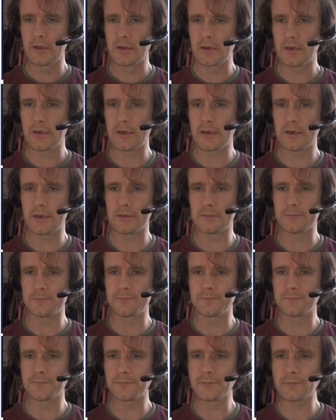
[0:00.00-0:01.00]
So
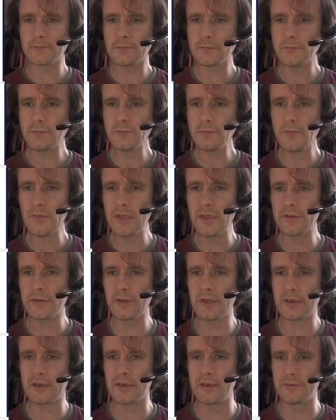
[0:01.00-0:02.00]

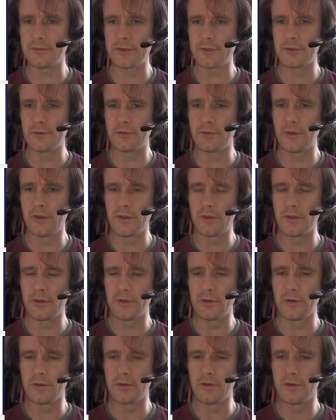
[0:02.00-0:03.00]
that gives you
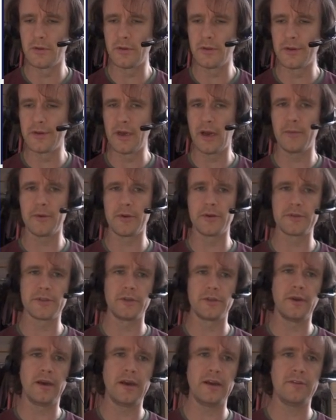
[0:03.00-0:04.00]
the dominoes that
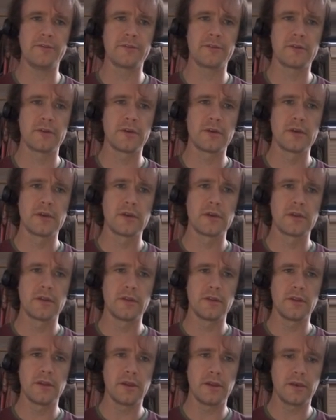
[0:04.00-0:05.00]
you have.
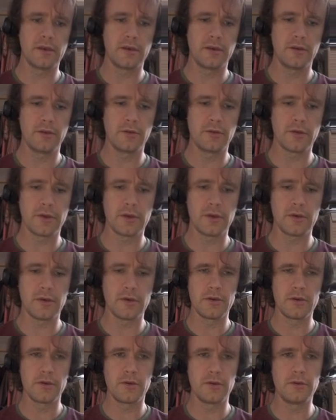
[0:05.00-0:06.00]
Then you can
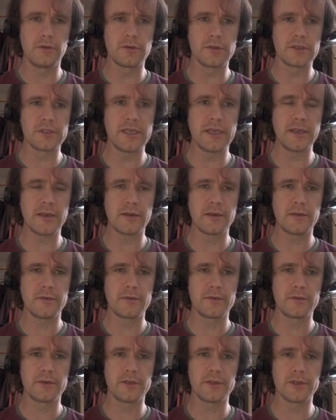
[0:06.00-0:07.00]
use take
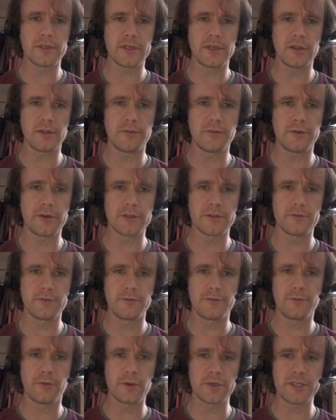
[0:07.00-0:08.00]
to just get the first
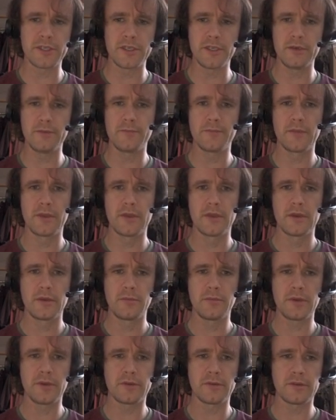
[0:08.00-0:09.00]
14,
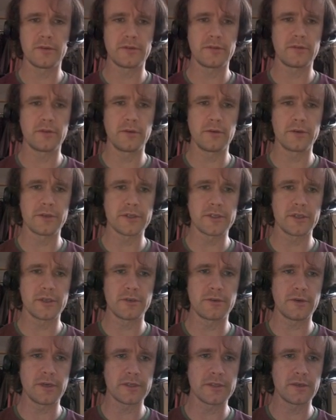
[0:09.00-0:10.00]
because you're just
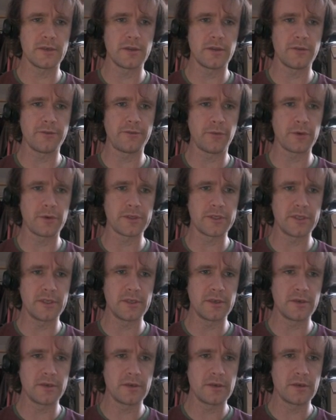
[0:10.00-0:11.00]
interested in the
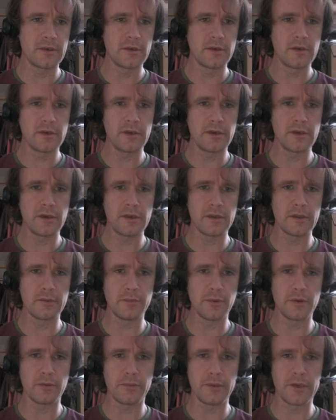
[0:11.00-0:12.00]
14 that
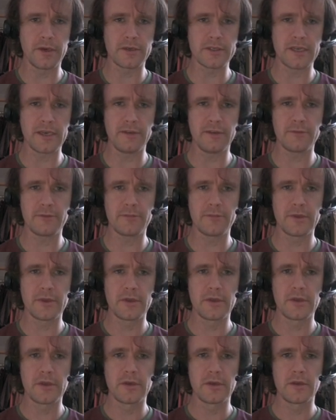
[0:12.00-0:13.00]
both players have.
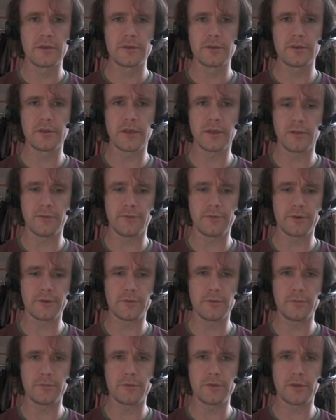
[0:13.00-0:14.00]
So take the first,
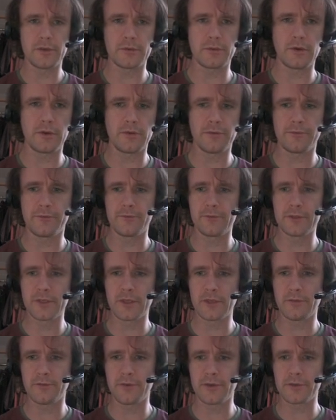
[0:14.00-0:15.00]
oops, not 12, take
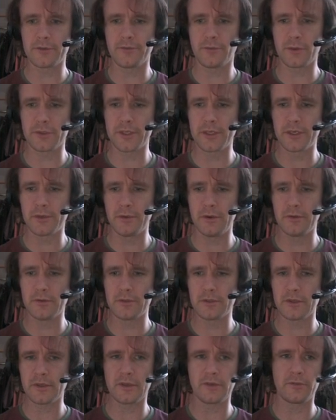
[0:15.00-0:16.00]
the first 14 rows.
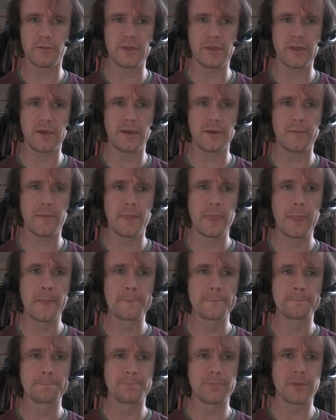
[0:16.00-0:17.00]
That gives me that.
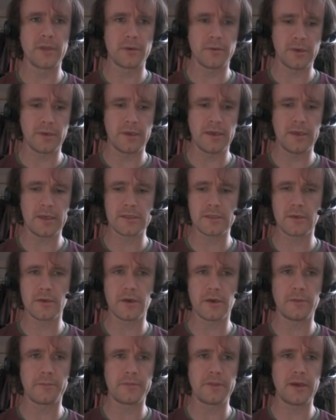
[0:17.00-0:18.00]
Then I'm going to
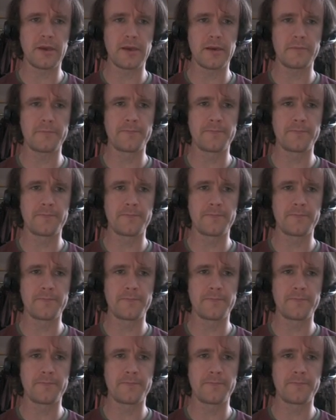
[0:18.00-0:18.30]
XLOOKUP that.